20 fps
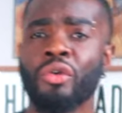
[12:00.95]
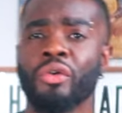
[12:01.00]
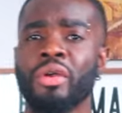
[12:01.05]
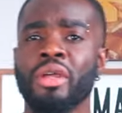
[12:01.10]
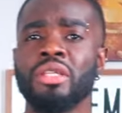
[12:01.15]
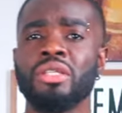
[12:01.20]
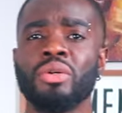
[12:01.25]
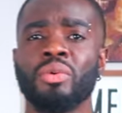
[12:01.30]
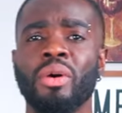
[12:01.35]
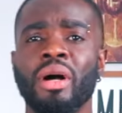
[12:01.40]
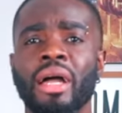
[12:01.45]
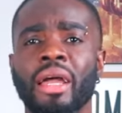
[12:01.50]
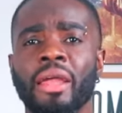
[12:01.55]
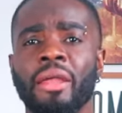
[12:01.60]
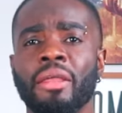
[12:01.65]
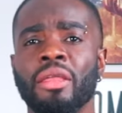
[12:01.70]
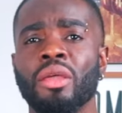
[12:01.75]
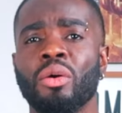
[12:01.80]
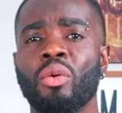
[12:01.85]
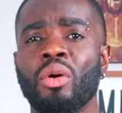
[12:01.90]
Reason
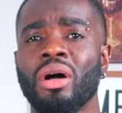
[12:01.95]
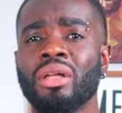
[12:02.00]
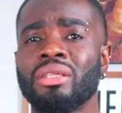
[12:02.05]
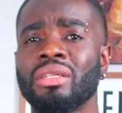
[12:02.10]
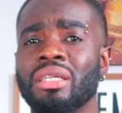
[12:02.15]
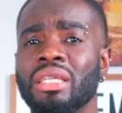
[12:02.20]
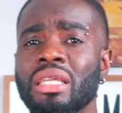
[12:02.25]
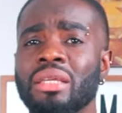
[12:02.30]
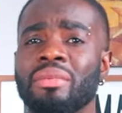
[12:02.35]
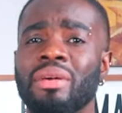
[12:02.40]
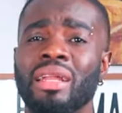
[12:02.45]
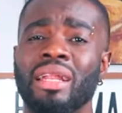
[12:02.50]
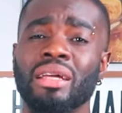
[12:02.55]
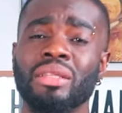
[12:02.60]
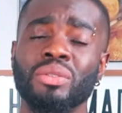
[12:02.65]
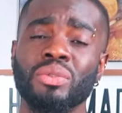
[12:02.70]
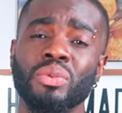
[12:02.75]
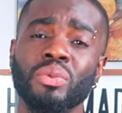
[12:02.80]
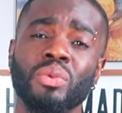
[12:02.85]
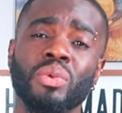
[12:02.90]
why you want to keep that
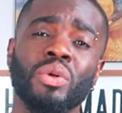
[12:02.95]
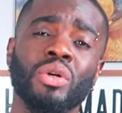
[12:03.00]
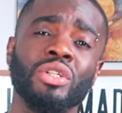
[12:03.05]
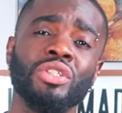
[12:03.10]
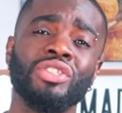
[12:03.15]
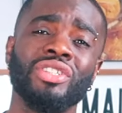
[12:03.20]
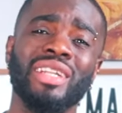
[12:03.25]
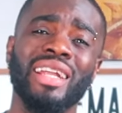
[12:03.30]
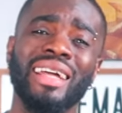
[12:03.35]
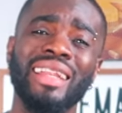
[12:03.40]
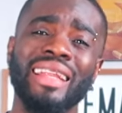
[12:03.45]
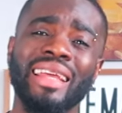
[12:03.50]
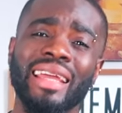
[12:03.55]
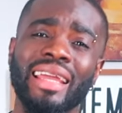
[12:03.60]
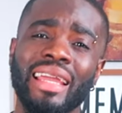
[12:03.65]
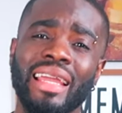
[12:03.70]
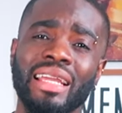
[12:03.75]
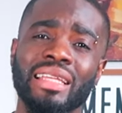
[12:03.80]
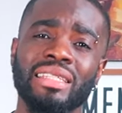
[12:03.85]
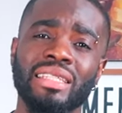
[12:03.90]
at
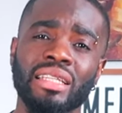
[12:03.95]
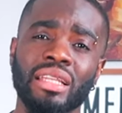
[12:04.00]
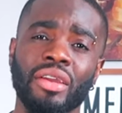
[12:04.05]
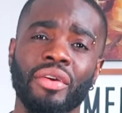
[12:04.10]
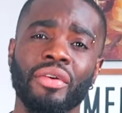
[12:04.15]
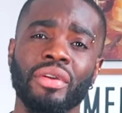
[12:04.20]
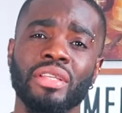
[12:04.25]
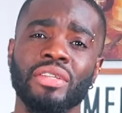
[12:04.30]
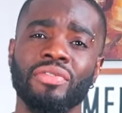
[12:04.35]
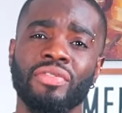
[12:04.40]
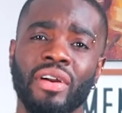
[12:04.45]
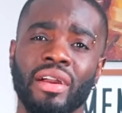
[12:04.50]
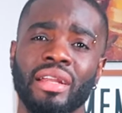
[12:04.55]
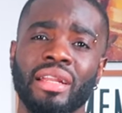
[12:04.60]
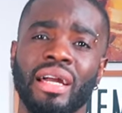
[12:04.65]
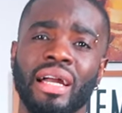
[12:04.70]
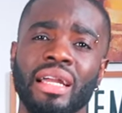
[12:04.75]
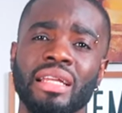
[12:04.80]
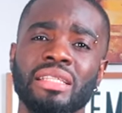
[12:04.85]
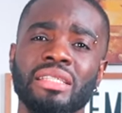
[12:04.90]
280 degrees
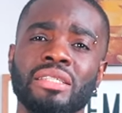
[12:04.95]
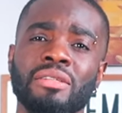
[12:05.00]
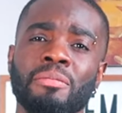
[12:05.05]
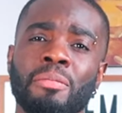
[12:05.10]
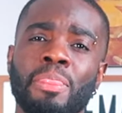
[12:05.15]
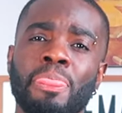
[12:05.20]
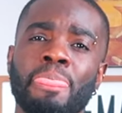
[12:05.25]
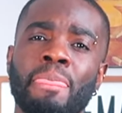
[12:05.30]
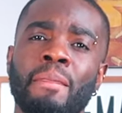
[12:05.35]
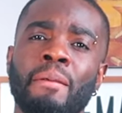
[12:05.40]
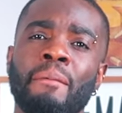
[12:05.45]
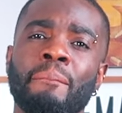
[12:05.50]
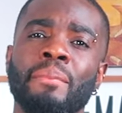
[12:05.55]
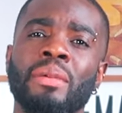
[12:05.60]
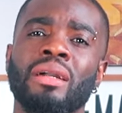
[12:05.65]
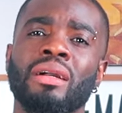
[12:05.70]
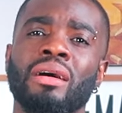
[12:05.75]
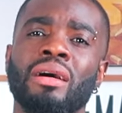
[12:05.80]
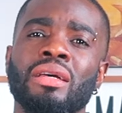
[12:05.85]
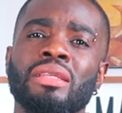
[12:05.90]
Fahrenheit
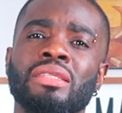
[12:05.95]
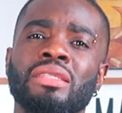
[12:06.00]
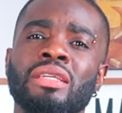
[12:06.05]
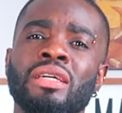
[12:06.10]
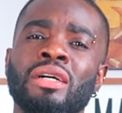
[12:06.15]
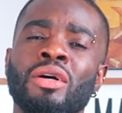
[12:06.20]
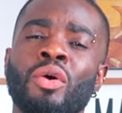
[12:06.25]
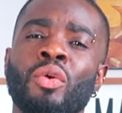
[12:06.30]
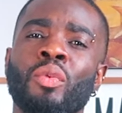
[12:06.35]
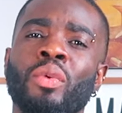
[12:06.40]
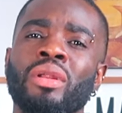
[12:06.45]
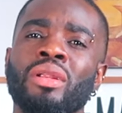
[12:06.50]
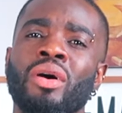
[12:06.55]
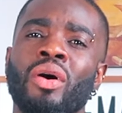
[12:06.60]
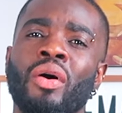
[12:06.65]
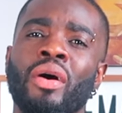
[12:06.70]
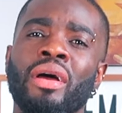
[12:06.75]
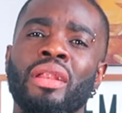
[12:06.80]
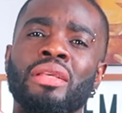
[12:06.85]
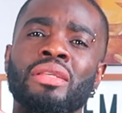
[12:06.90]
because when
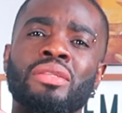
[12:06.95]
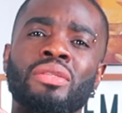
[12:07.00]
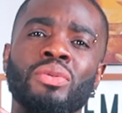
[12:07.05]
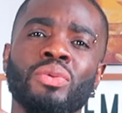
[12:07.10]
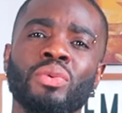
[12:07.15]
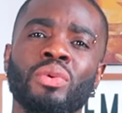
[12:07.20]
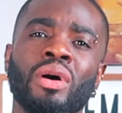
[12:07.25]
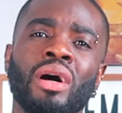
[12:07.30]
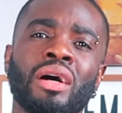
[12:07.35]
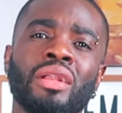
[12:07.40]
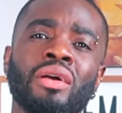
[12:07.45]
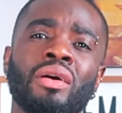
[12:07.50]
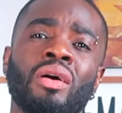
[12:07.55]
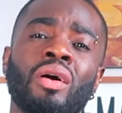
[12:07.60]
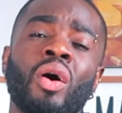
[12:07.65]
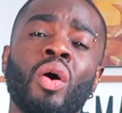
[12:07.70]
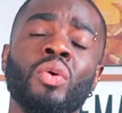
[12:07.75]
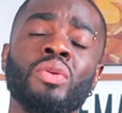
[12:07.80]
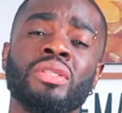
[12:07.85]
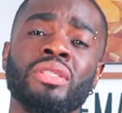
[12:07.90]
the oil is too hot,
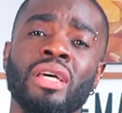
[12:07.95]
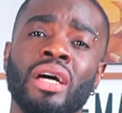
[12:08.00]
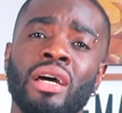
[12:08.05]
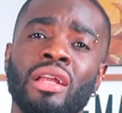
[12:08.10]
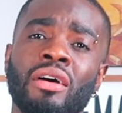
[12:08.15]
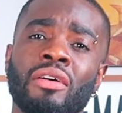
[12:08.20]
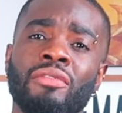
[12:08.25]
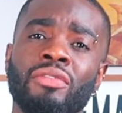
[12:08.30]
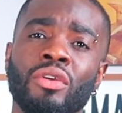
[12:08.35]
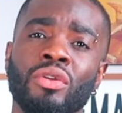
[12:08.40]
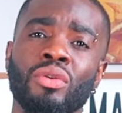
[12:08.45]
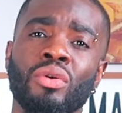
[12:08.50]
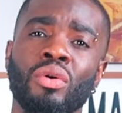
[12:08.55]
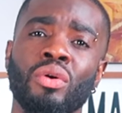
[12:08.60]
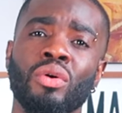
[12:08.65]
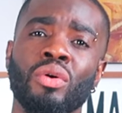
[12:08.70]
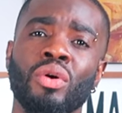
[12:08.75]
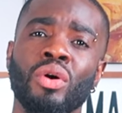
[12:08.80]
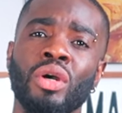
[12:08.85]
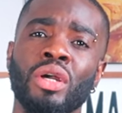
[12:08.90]
the outside of the
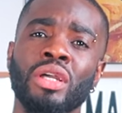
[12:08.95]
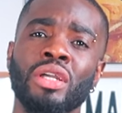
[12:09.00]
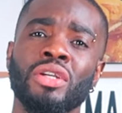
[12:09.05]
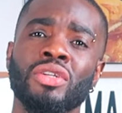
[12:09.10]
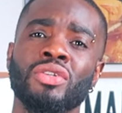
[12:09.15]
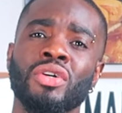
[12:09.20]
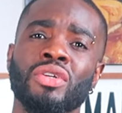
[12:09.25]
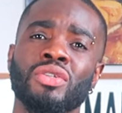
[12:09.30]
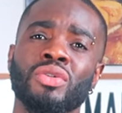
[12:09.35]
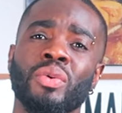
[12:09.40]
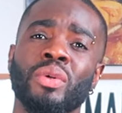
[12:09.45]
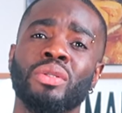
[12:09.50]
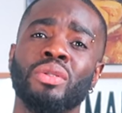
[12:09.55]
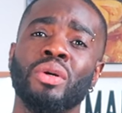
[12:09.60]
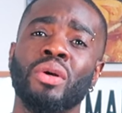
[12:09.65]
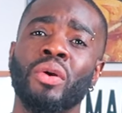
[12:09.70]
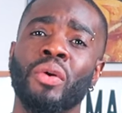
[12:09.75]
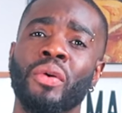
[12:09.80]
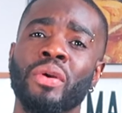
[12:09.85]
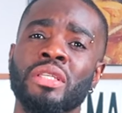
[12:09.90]
dough is just going
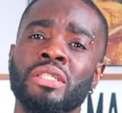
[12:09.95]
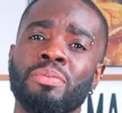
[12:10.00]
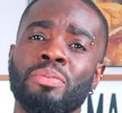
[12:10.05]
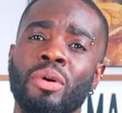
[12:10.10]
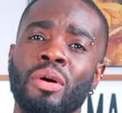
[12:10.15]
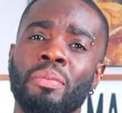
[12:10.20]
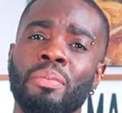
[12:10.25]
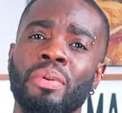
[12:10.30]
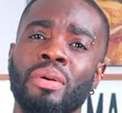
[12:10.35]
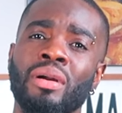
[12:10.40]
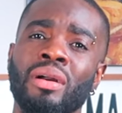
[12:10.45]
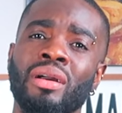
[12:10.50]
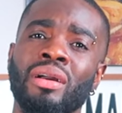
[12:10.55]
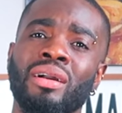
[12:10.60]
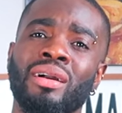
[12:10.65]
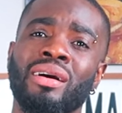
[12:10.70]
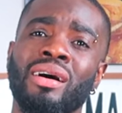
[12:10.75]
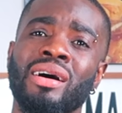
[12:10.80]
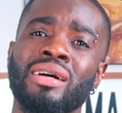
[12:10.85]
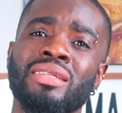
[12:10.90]
to crisp up,
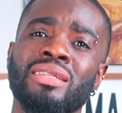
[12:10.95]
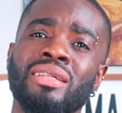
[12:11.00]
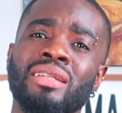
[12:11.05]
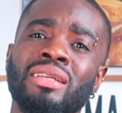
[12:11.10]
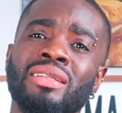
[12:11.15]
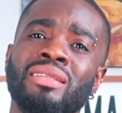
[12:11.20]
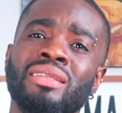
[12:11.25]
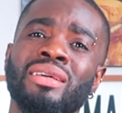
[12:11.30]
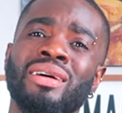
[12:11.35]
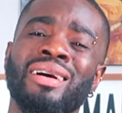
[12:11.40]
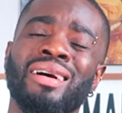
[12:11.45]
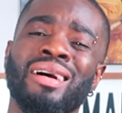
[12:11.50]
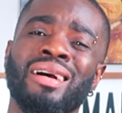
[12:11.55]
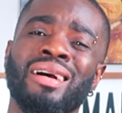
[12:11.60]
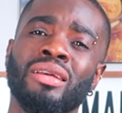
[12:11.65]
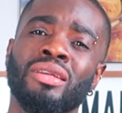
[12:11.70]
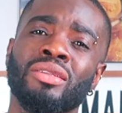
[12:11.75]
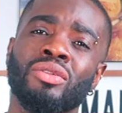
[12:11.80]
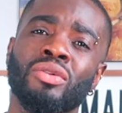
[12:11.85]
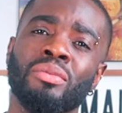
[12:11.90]
causing it
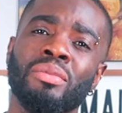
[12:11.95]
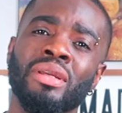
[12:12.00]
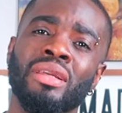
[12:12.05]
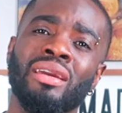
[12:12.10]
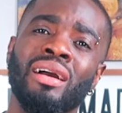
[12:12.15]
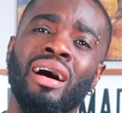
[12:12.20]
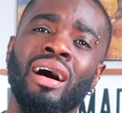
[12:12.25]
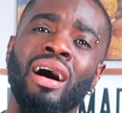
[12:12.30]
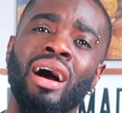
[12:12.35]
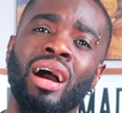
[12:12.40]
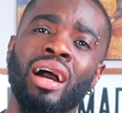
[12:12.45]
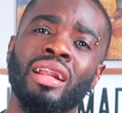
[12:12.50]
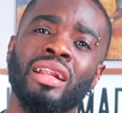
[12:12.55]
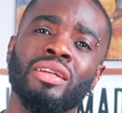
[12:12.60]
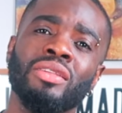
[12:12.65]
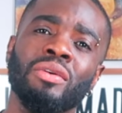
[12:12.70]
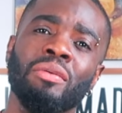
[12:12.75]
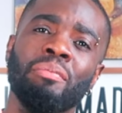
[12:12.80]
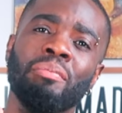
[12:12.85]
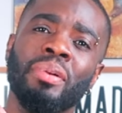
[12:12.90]
to be harder
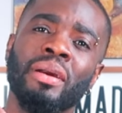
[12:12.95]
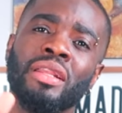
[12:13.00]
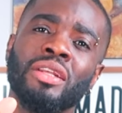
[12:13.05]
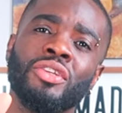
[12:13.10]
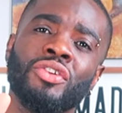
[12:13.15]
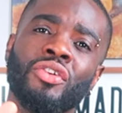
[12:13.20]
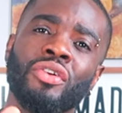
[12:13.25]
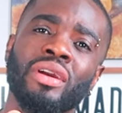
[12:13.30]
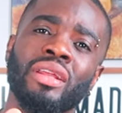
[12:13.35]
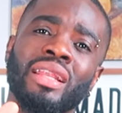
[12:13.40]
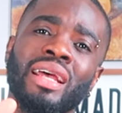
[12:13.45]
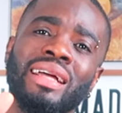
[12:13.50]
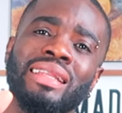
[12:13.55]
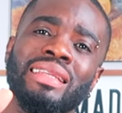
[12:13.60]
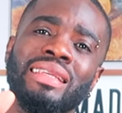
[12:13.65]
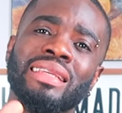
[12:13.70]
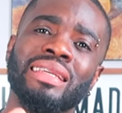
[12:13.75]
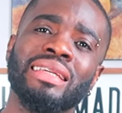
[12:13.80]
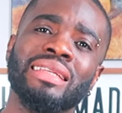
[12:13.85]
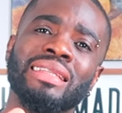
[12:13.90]
to penetrate that
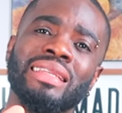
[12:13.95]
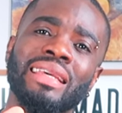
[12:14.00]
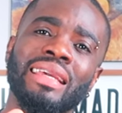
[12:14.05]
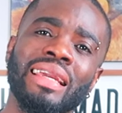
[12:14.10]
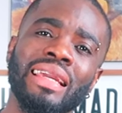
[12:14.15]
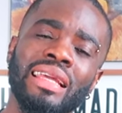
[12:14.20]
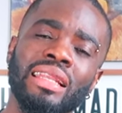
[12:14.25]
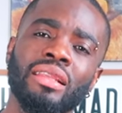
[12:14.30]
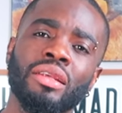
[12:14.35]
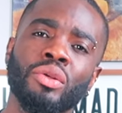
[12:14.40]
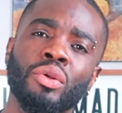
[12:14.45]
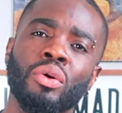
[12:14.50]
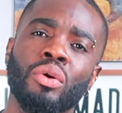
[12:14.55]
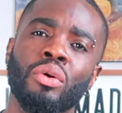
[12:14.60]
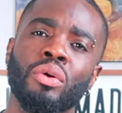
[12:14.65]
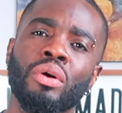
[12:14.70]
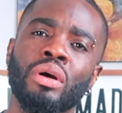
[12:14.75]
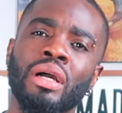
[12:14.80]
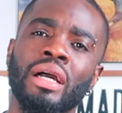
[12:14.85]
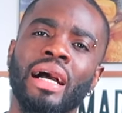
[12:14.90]
heat in the
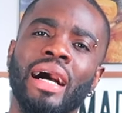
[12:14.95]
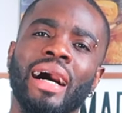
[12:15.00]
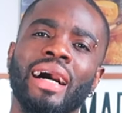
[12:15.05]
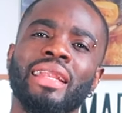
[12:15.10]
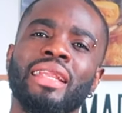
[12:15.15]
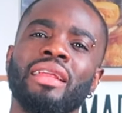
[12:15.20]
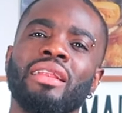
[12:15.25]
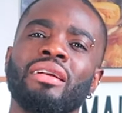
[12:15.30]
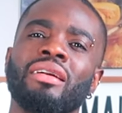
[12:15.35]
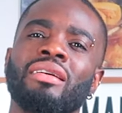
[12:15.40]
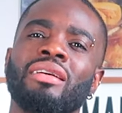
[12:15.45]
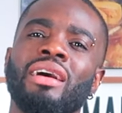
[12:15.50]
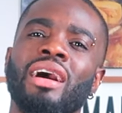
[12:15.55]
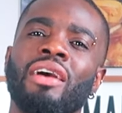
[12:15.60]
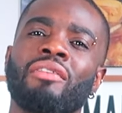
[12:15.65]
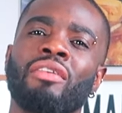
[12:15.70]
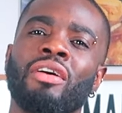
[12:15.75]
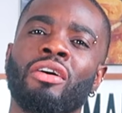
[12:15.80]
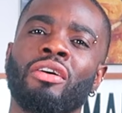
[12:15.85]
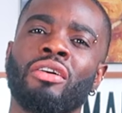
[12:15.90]
dough and then you're gonna
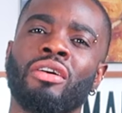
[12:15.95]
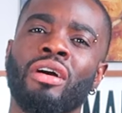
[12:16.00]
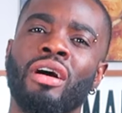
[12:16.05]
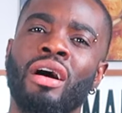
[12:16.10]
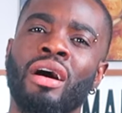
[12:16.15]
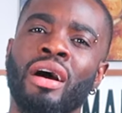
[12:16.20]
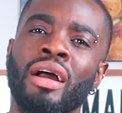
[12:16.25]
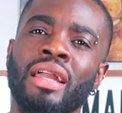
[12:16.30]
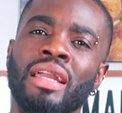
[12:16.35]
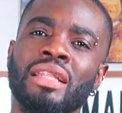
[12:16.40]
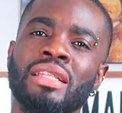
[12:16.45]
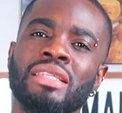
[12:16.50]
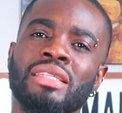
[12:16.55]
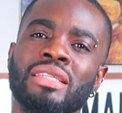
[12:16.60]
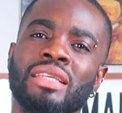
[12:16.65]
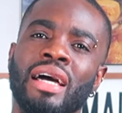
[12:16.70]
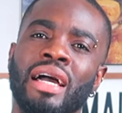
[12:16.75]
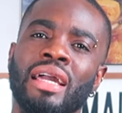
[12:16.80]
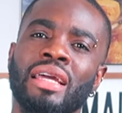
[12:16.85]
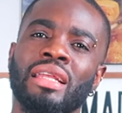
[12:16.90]
have a raw
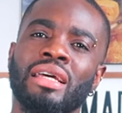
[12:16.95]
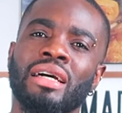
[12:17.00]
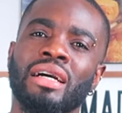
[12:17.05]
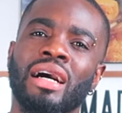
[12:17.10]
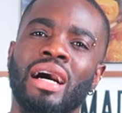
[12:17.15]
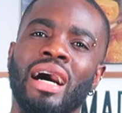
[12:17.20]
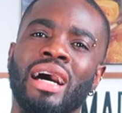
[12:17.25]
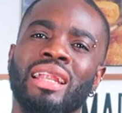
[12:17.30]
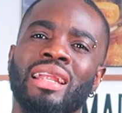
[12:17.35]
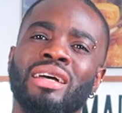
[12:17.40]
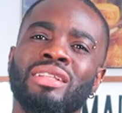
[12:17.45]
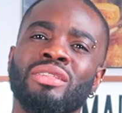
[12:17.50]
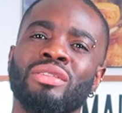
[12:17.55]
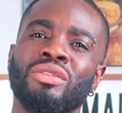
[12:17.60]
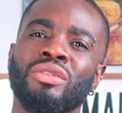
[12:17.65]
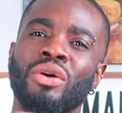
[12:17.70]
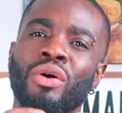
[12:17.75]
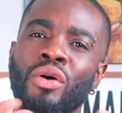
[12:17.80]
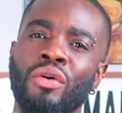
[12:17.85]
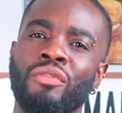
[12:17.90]
inside and a
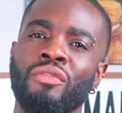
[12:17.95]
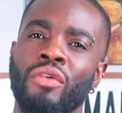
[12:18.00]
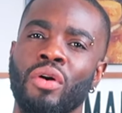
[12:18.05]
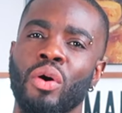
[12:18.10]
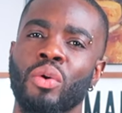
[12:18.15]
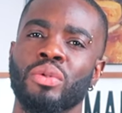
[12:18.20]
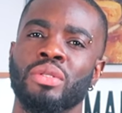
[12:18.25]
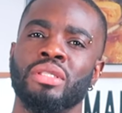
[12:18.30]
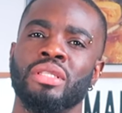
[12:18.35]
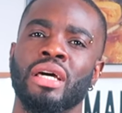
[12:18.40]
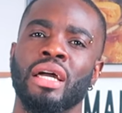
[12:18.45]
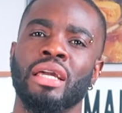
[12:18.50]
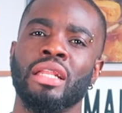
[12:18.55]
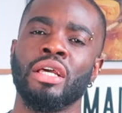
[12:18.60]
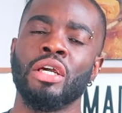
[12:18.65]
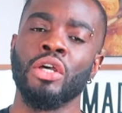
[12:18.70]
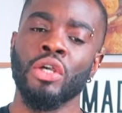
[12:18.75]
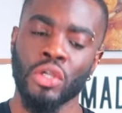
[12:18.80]
tough outside.